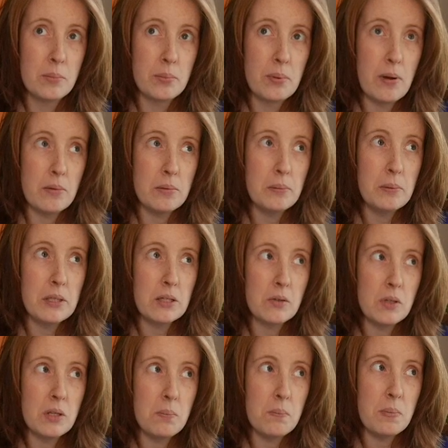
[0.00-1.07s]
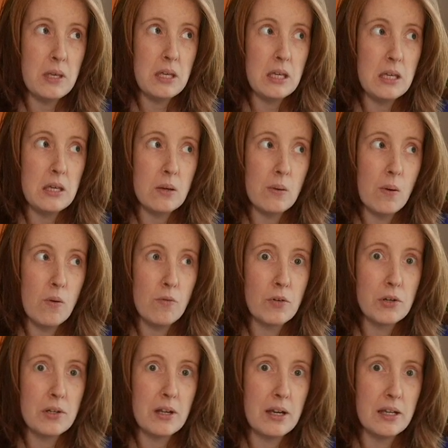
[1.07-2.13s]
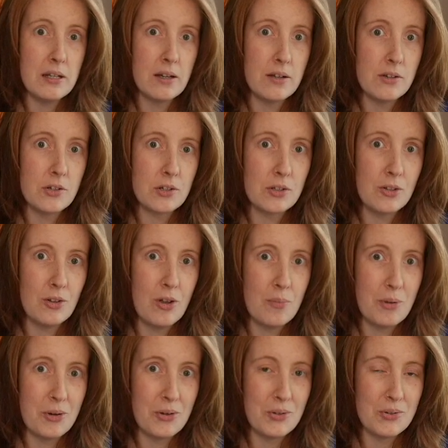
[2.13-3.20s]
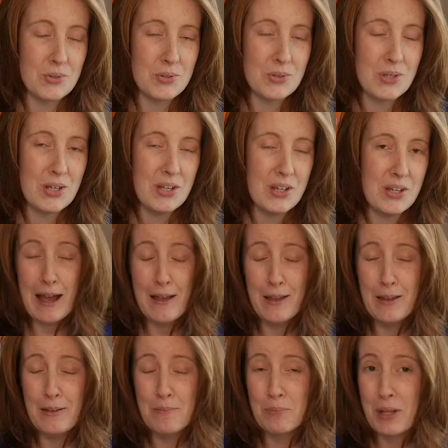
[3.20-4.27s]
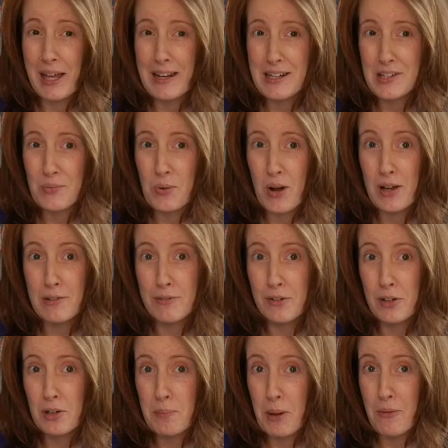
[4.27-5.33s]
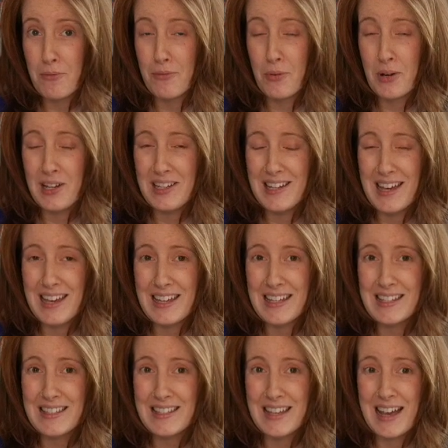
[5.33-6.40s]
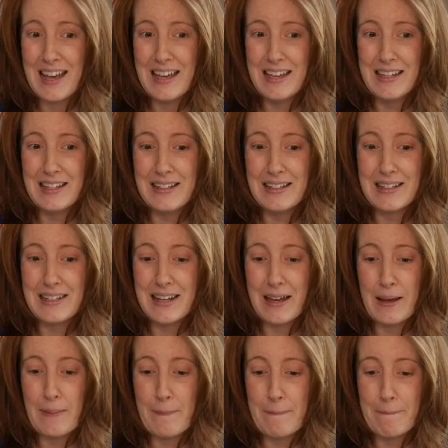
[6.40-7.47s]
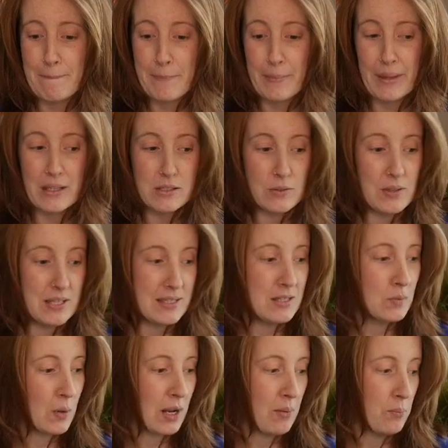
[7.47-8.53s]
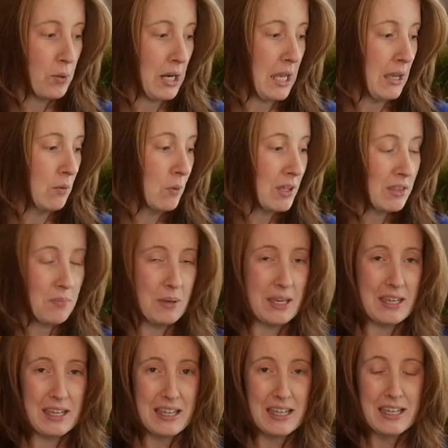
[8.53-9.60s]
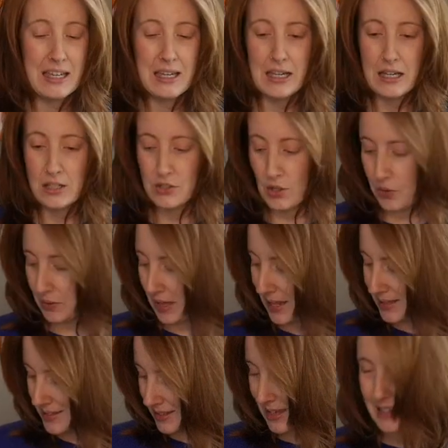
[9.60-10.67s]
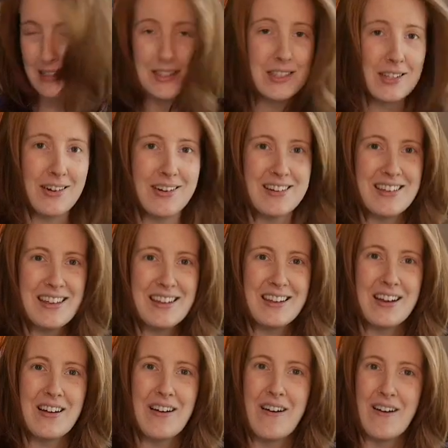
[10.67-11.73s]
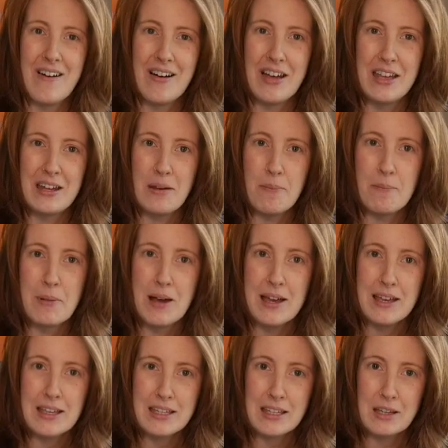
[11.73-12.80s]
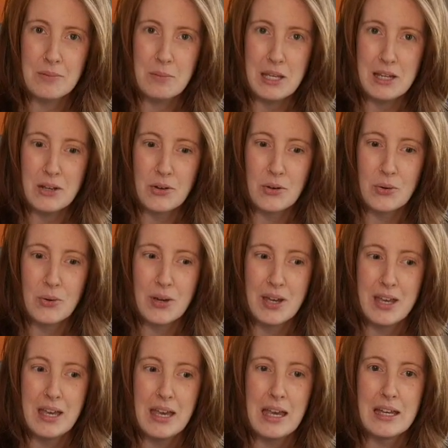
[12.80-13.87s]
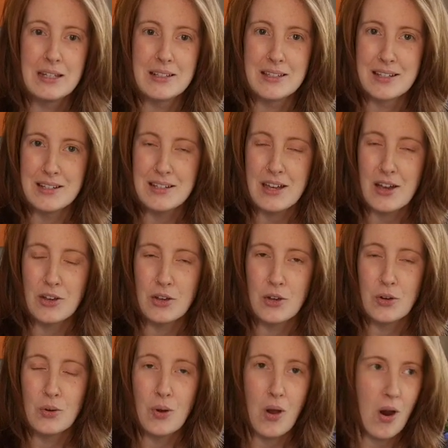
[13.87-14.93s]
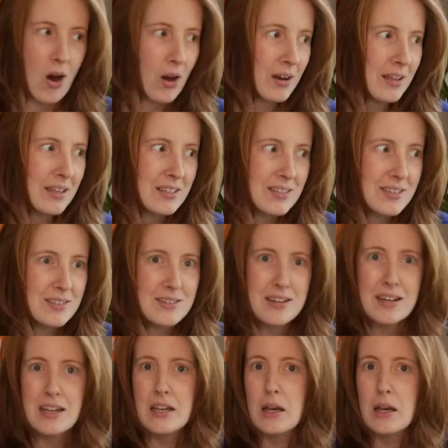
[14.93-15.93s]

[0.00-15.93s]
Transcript: probably going to be over 900 kilometers. I'm planning to walk for about 40 days, and so this is what I'm bringing with me. So let's get started on my Camino de Santiago artist